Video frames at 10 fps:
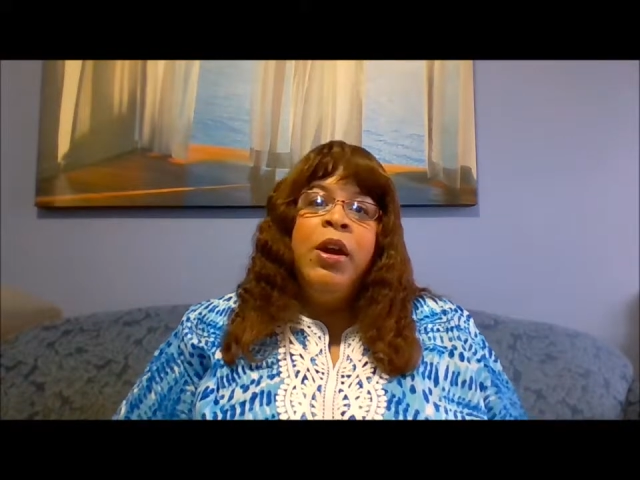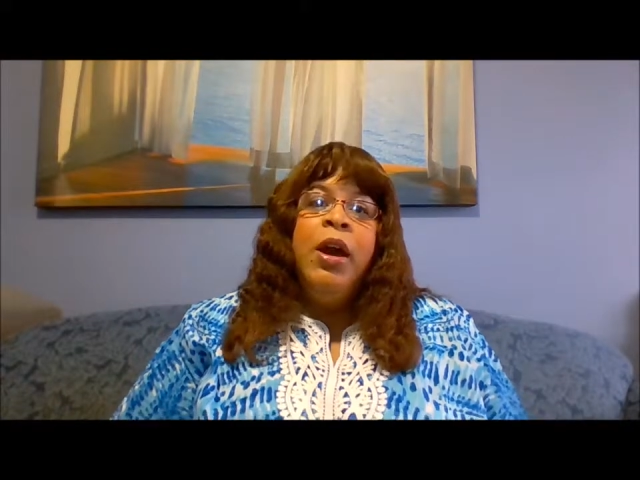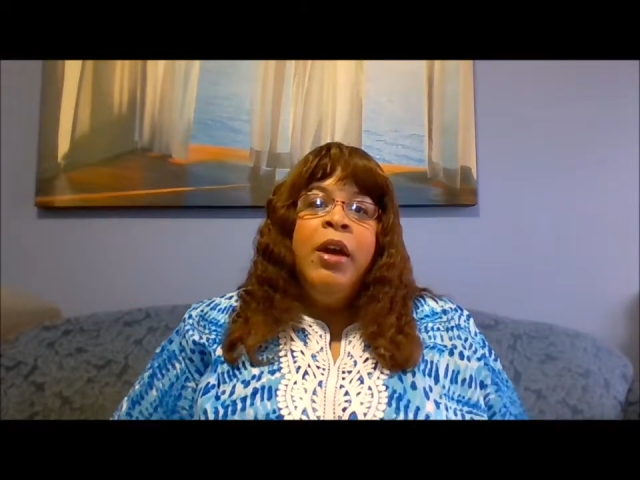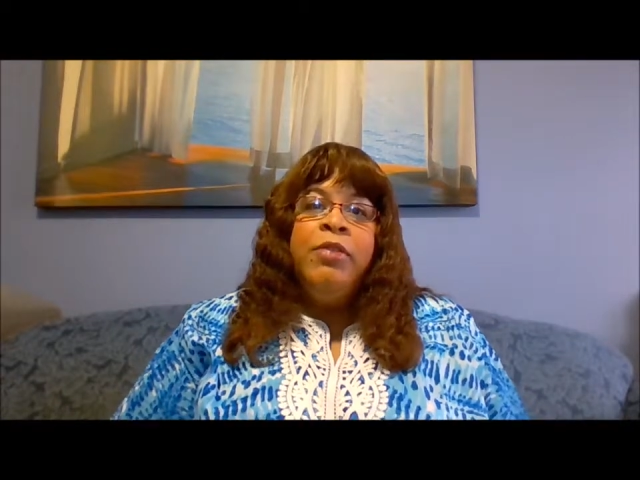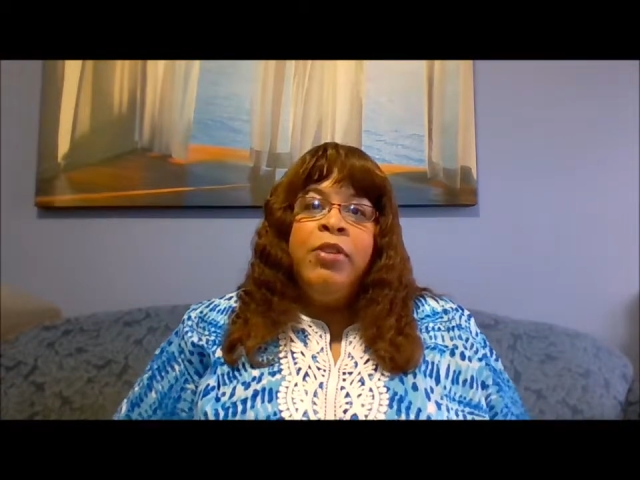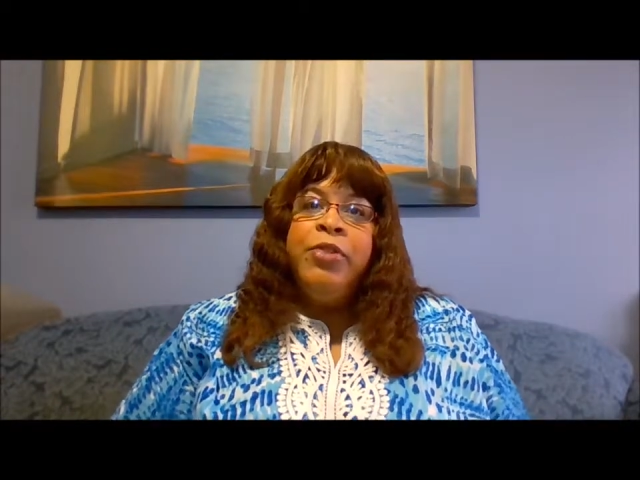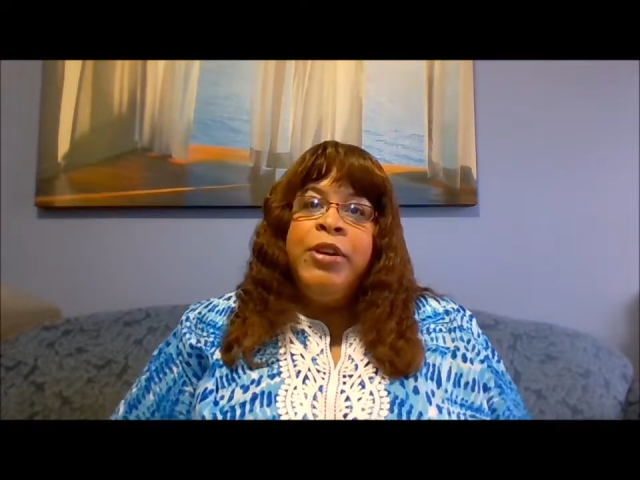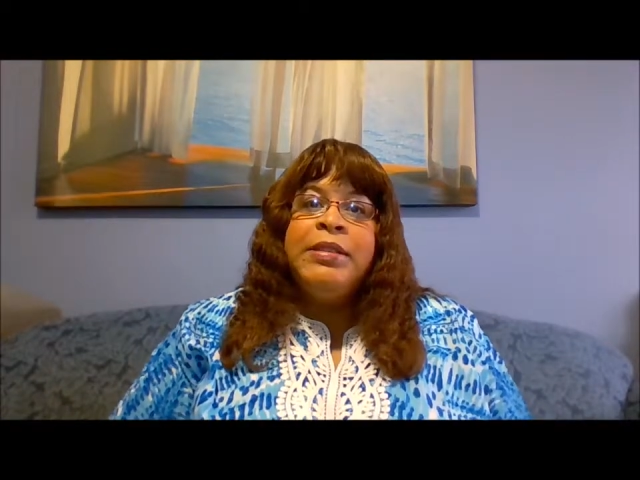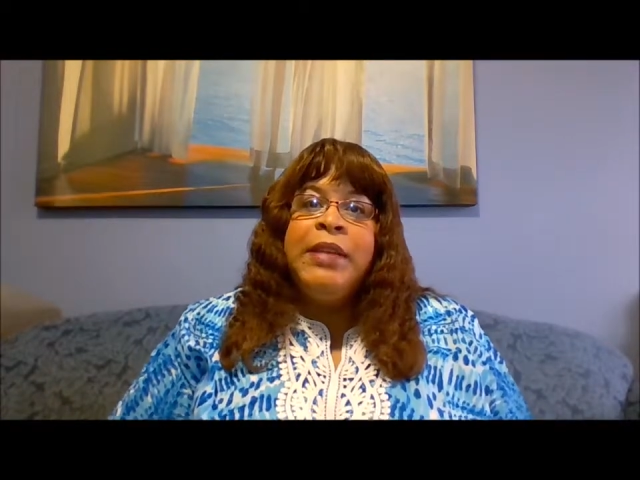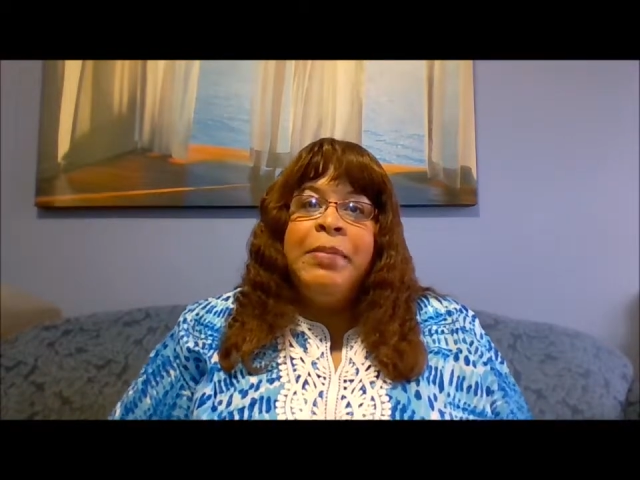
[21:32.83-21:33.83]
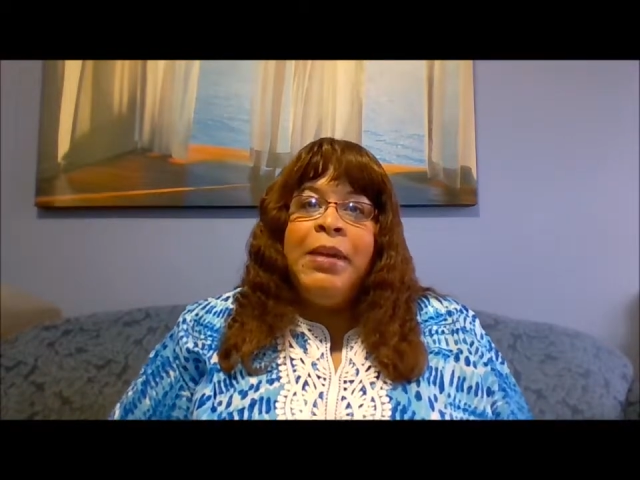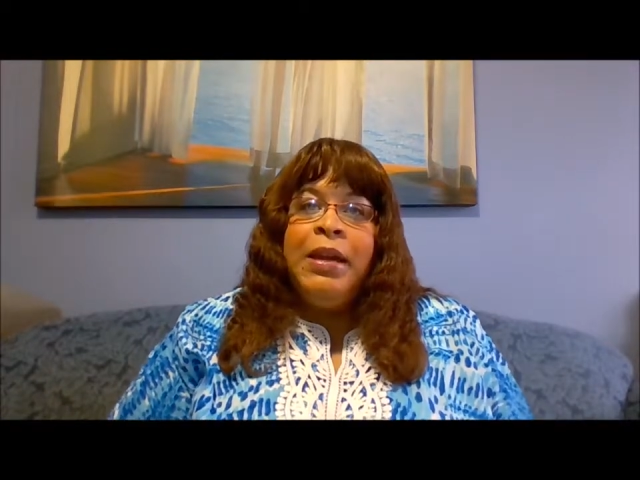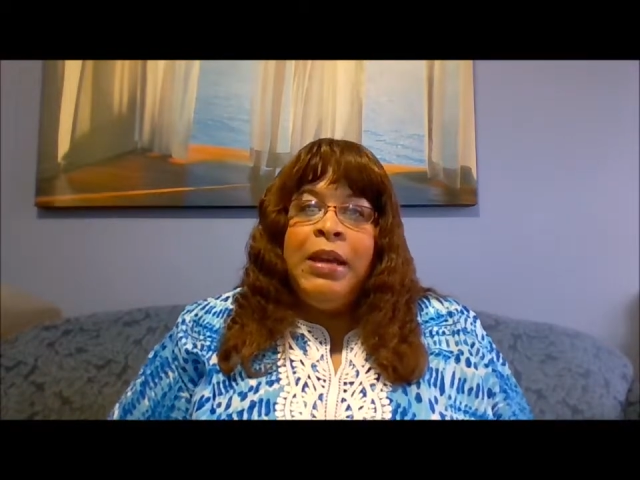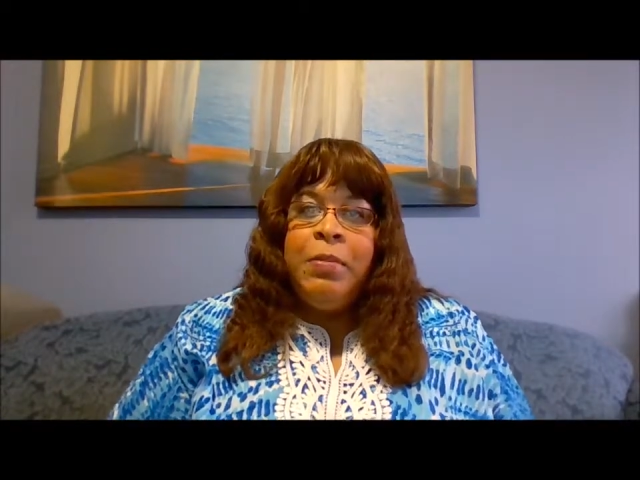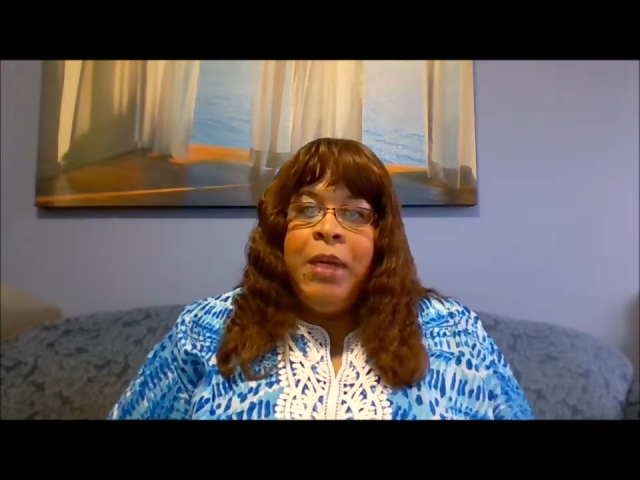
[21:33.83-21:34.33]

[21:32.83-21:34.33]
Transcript: feel free to send me an email,